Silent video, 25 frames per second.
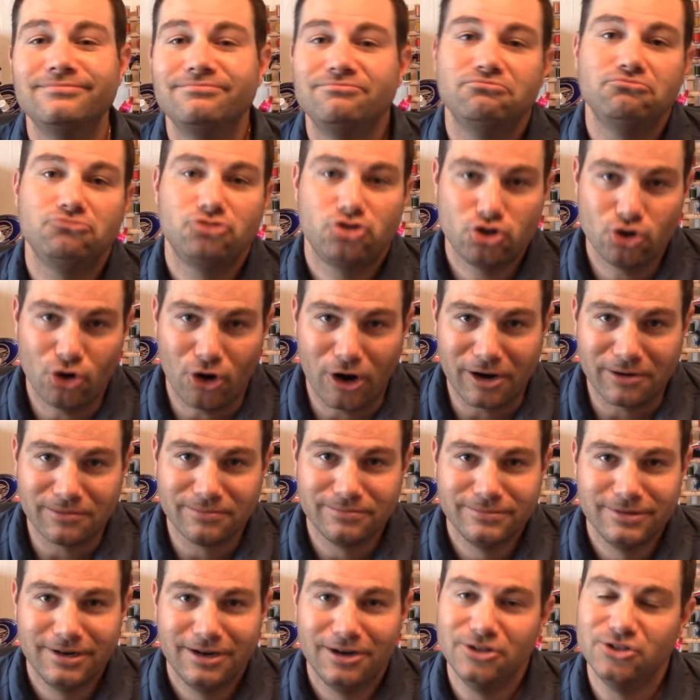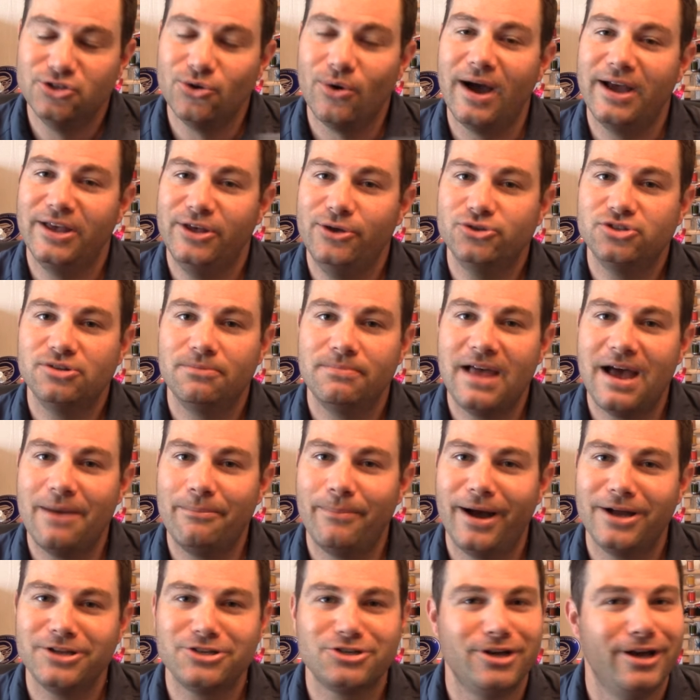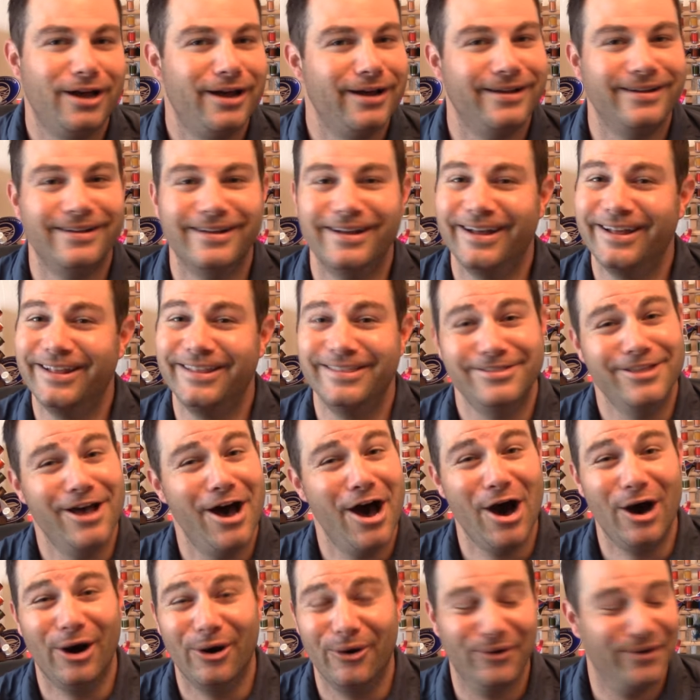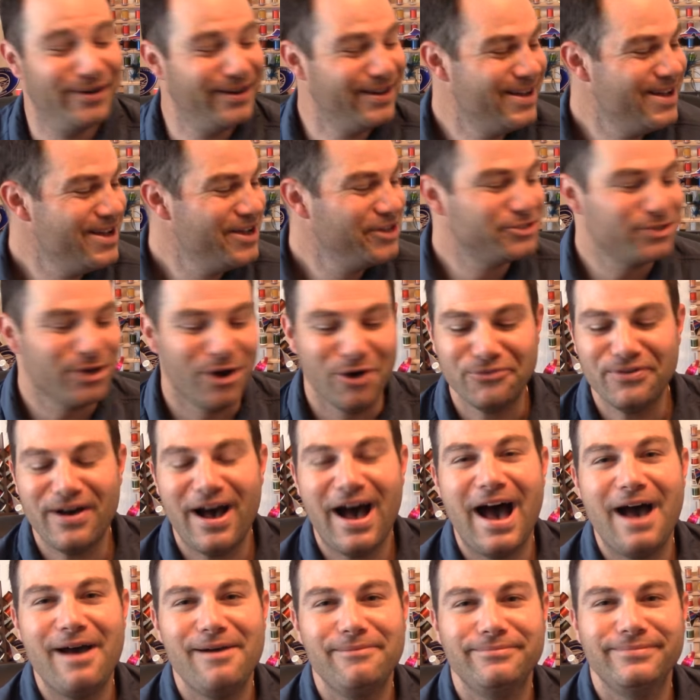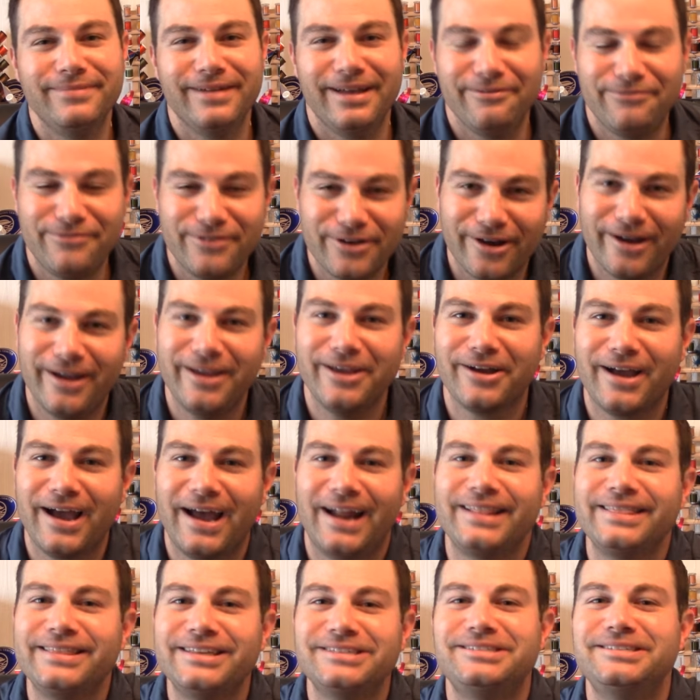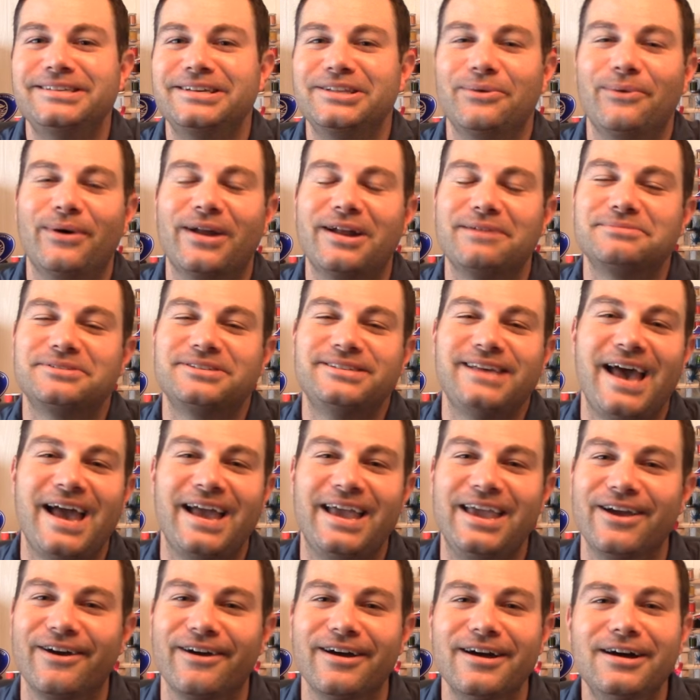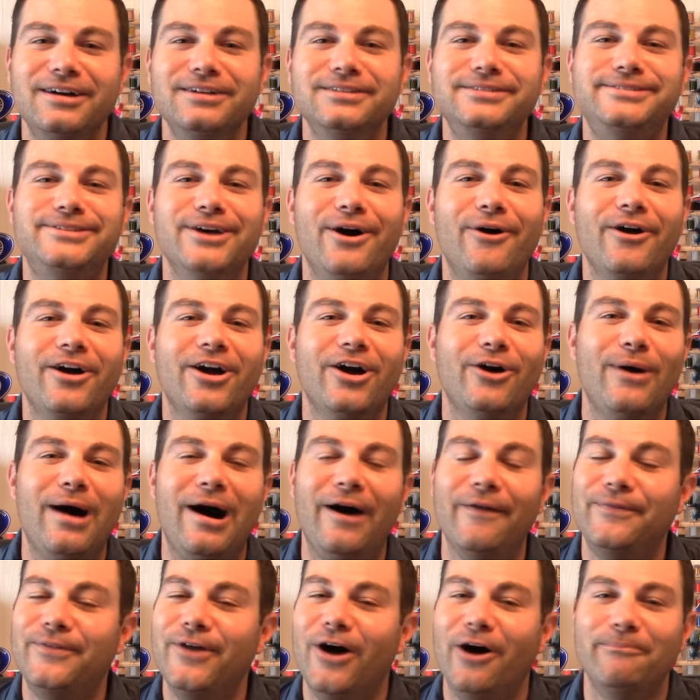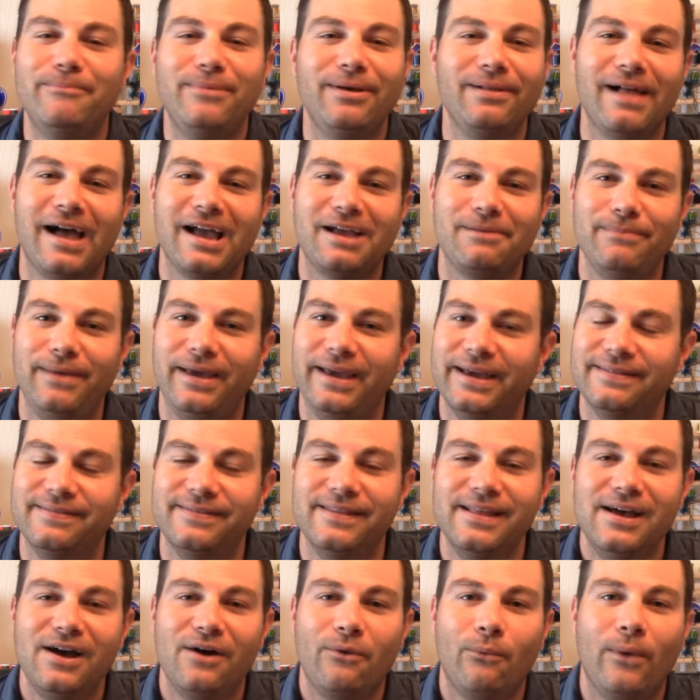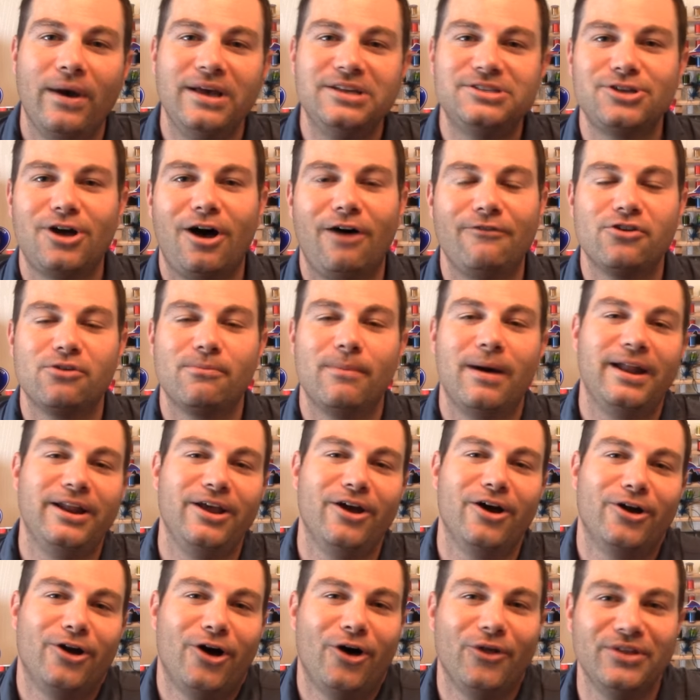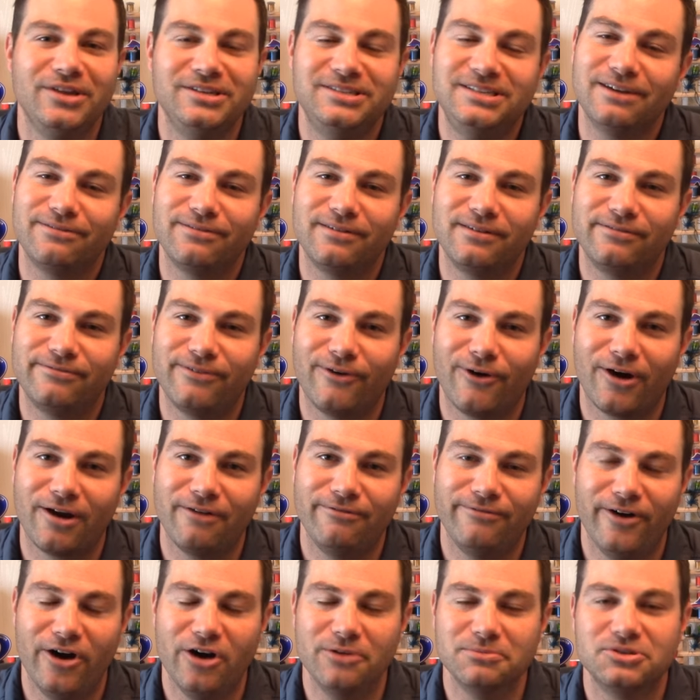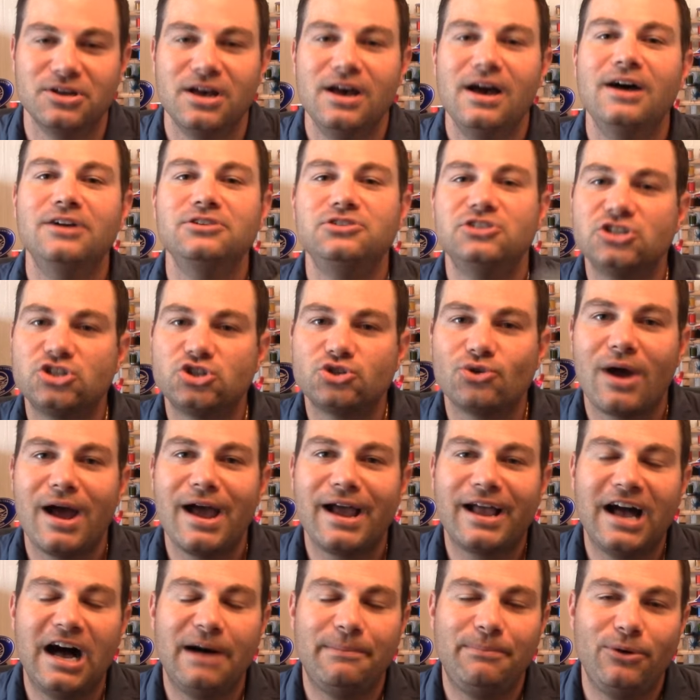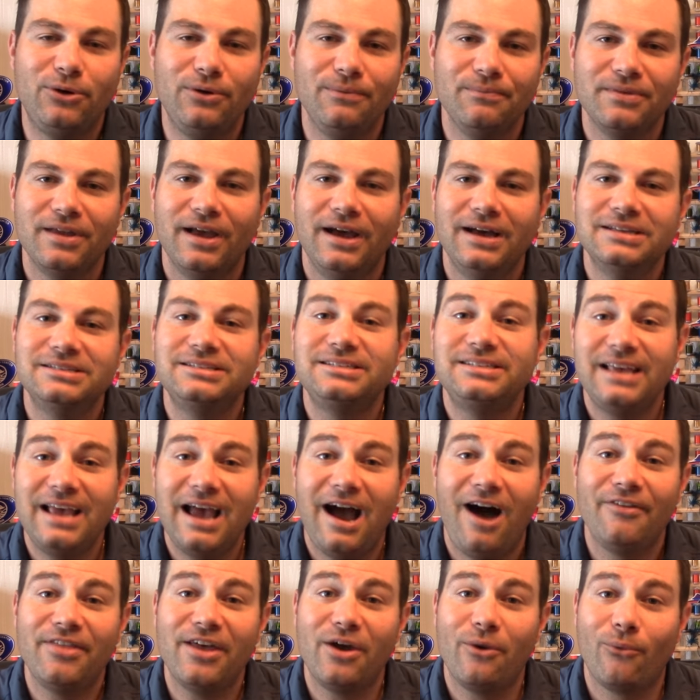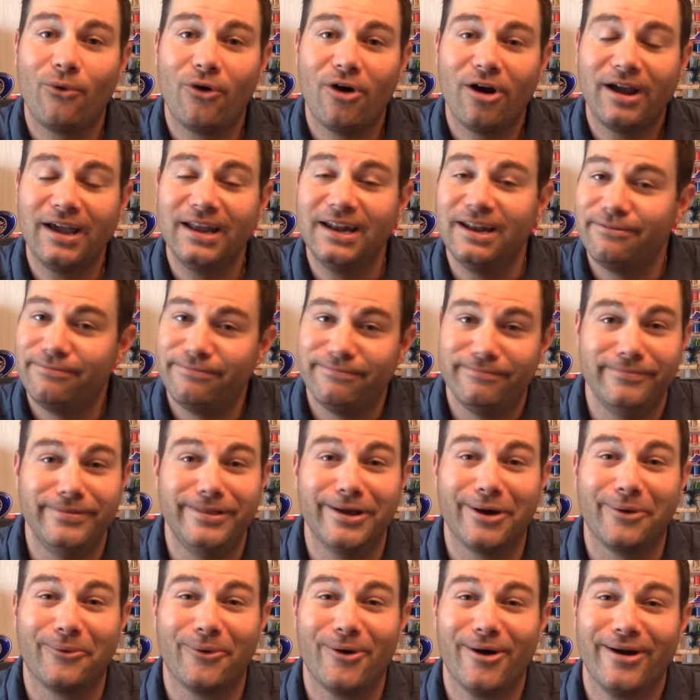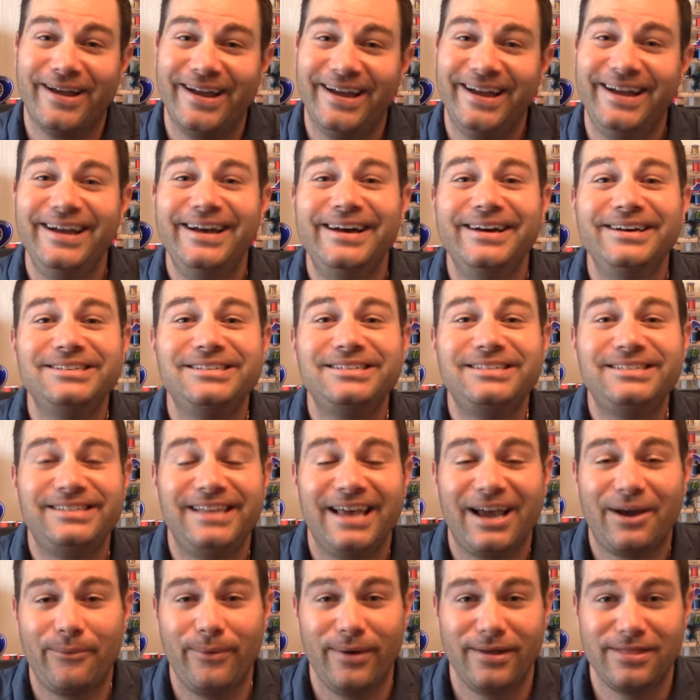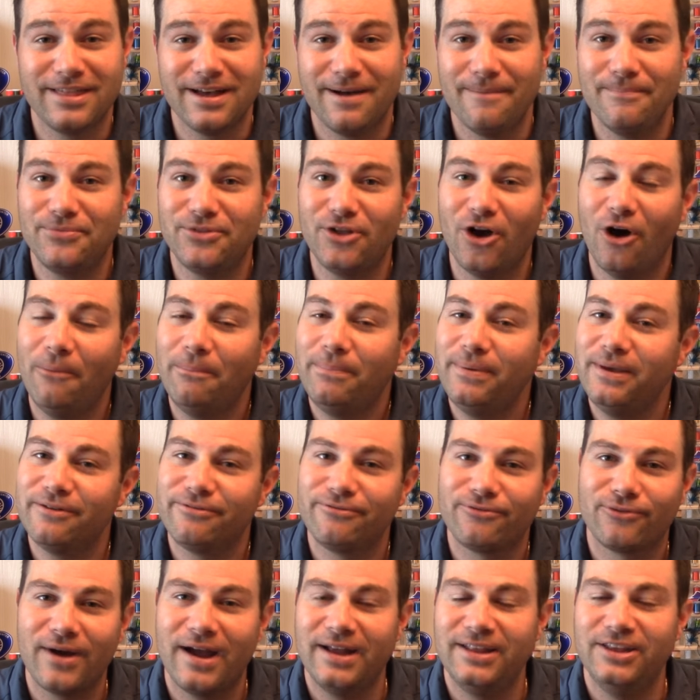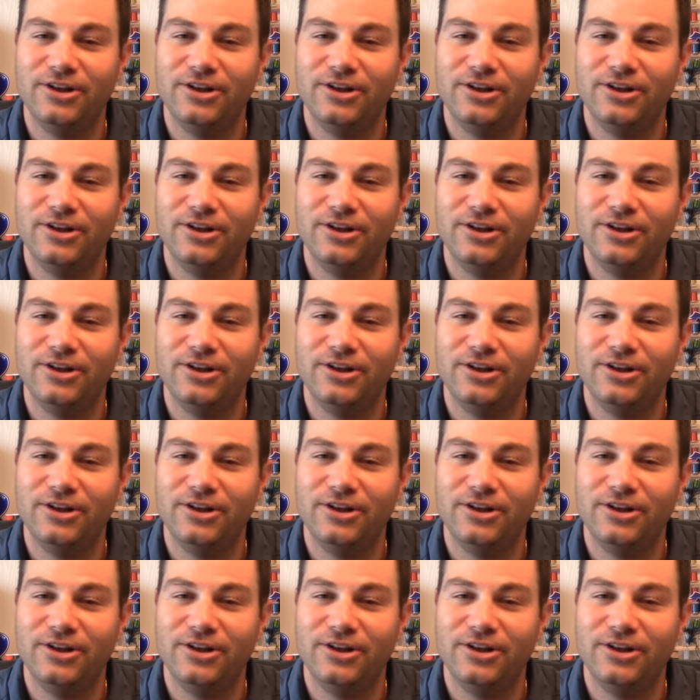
Sure. Do I use them that much? No. So if I'm, if you're, you're kind of listening to what I'm saying here, don't go out, don't be like me and waste all of your money on all these different furry foams. Just try a couple, see how they work, and if they're working, stick with them. Don't be afraid.